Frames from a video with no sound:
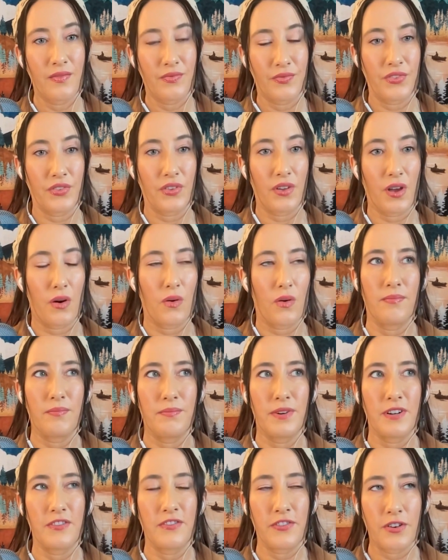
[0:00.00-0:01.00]
So,
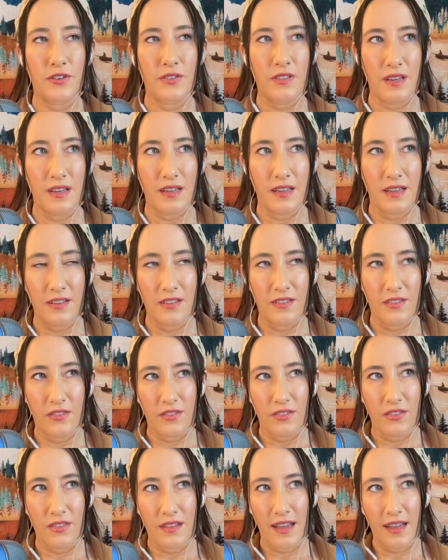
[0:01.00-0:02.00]
but for the
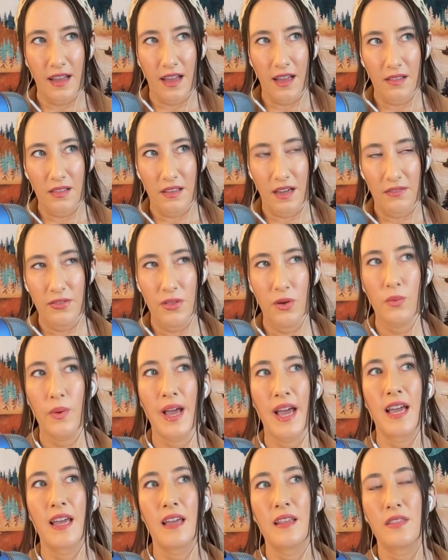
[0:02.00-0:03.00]
I love the
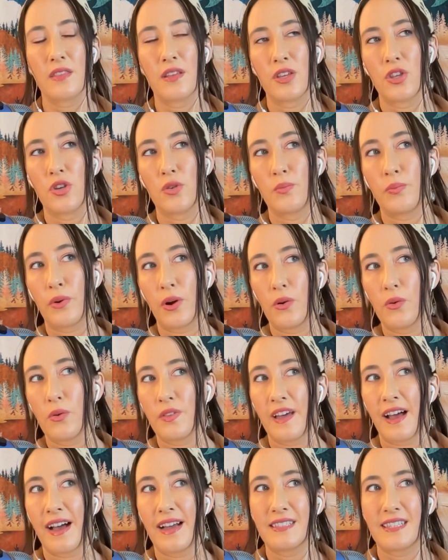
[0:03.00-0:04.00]
way that you broke
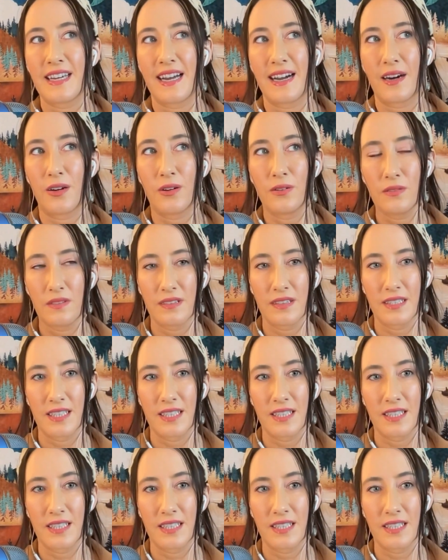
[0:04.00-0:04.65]
that down.